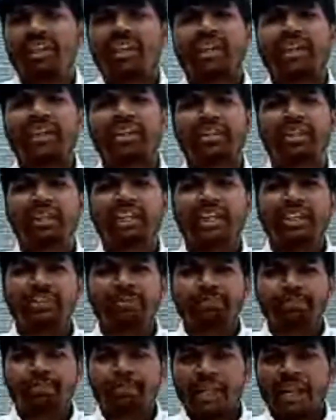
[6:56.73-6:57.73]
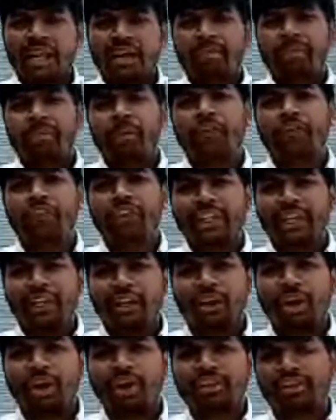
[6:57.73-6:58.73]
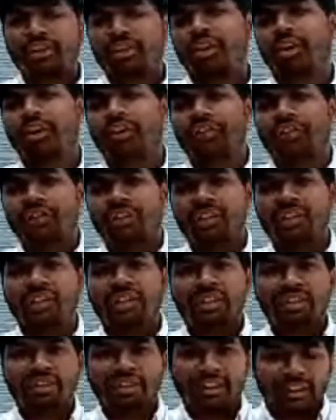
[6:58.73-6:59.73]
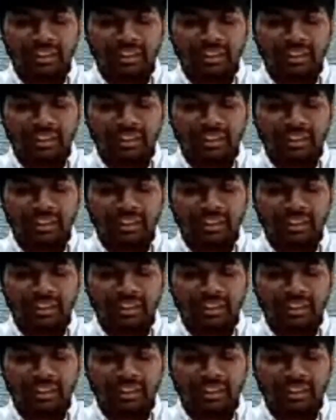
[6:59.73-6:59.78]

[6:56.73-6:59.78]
uh, the profit and loss of uh,